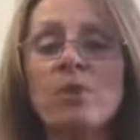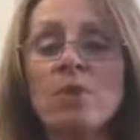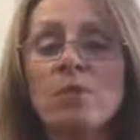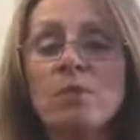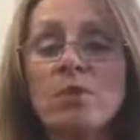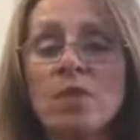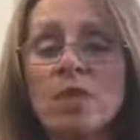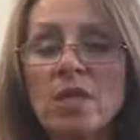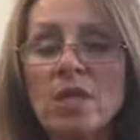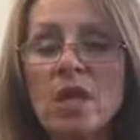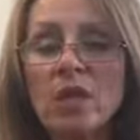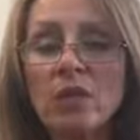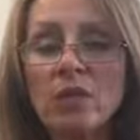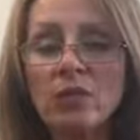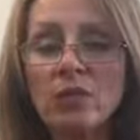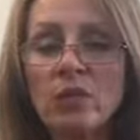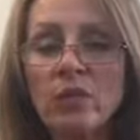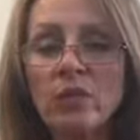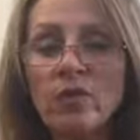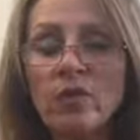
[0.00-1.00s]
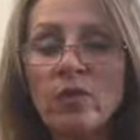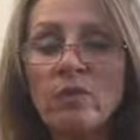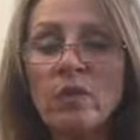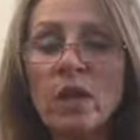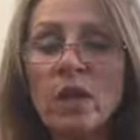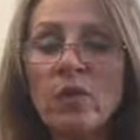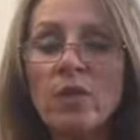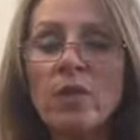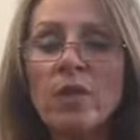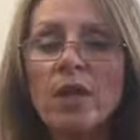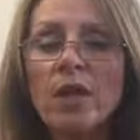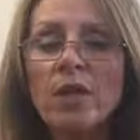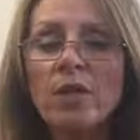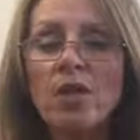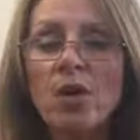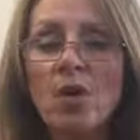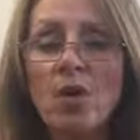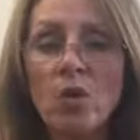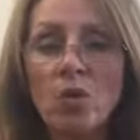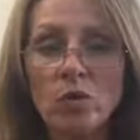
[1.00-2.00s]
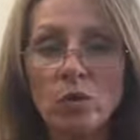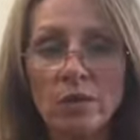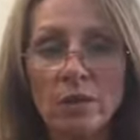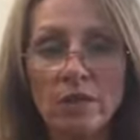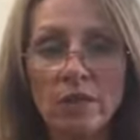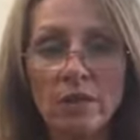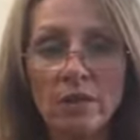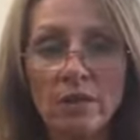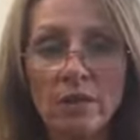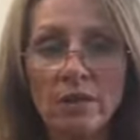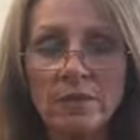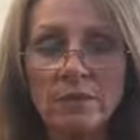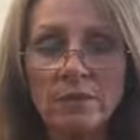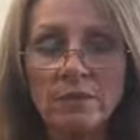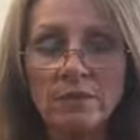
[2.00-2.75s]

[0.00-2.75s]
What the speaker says: Put it on the roof of your mouth and hold it there.